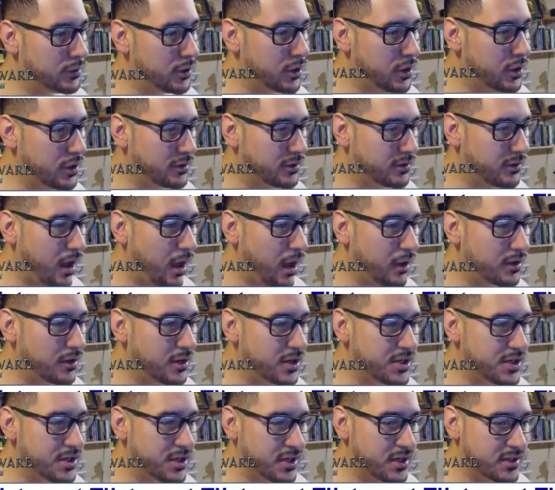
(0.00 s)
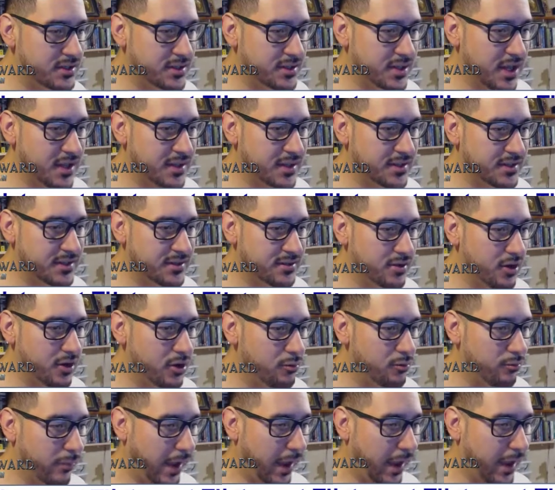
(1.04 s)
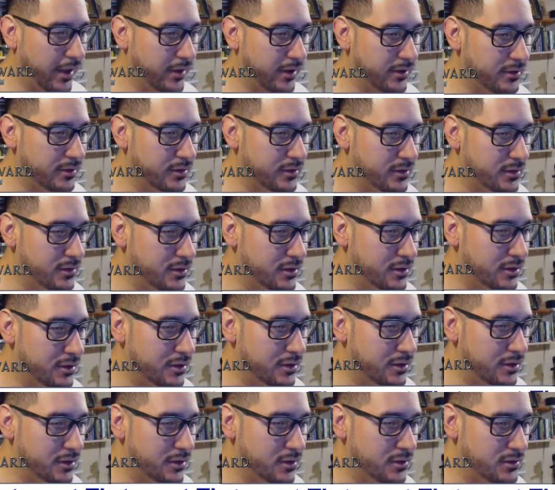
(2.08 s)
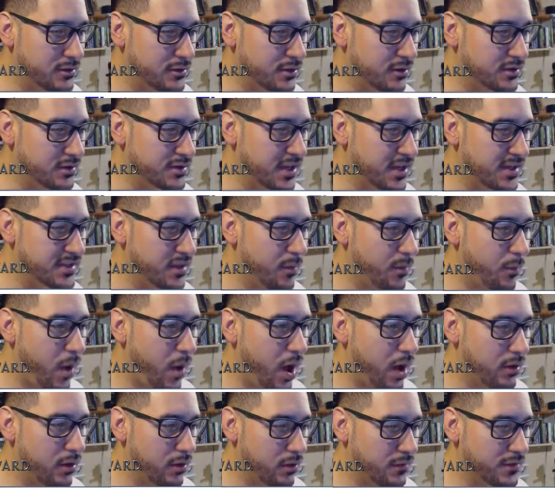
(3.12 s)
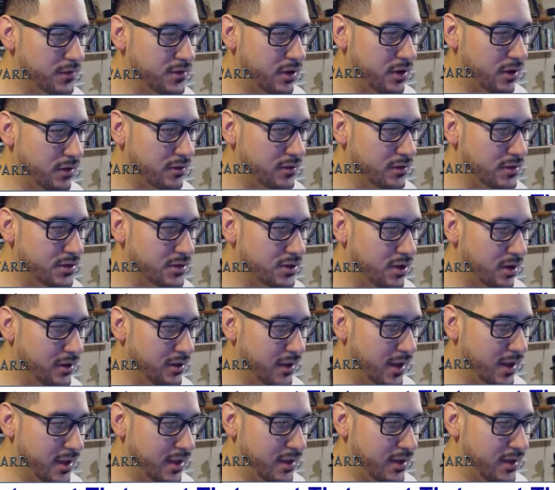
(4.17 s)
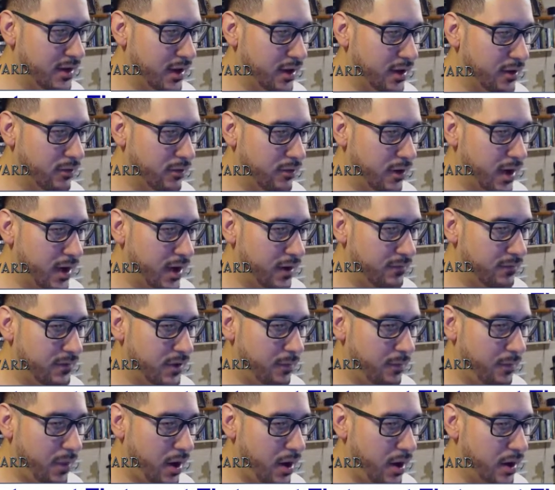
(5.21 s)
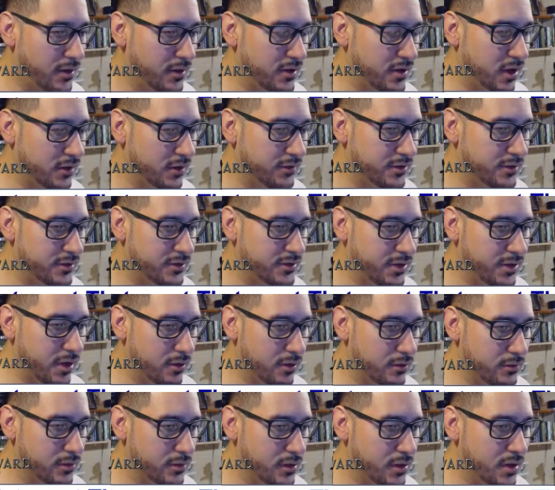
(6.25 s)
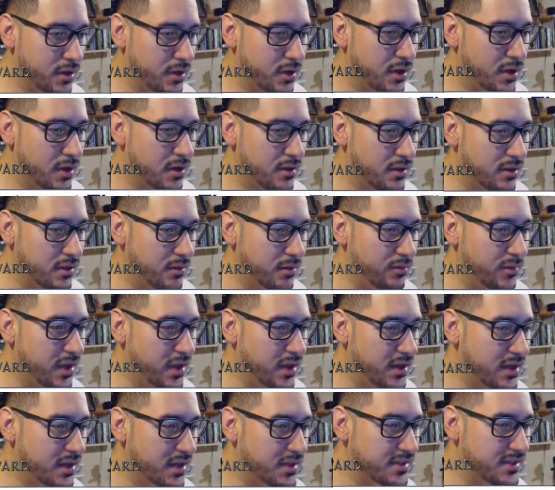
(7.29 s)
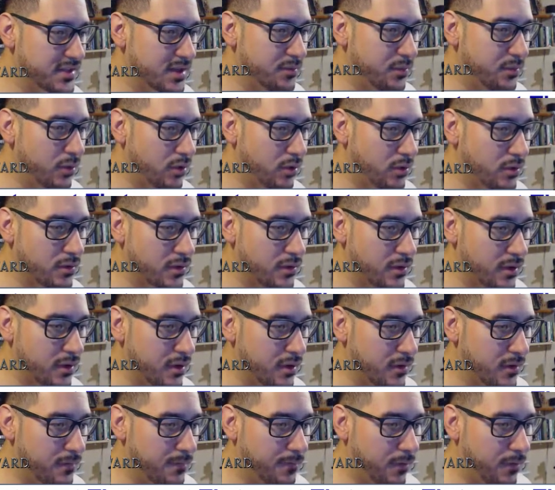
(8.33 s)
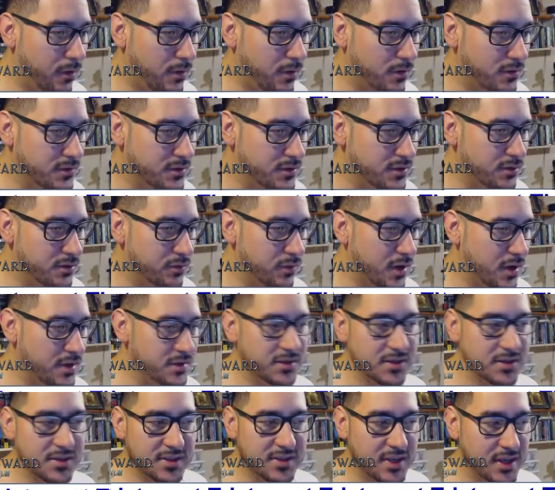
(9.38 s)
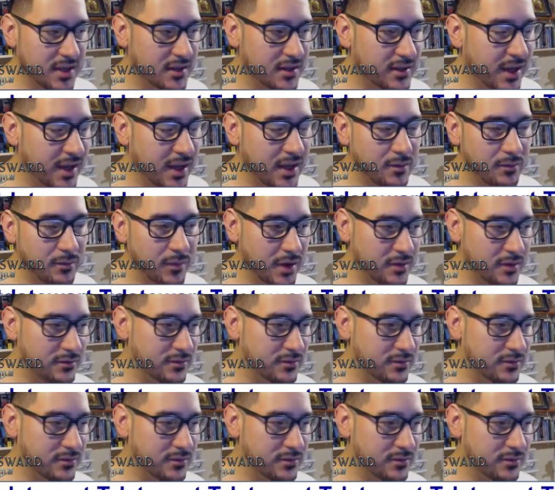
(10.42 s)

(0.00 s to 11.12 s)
Knowledge seeks no man. So says the motto of Charlemagne engraved upon yonder stone. The meaning is simple. It falls to us to seek enlightenment.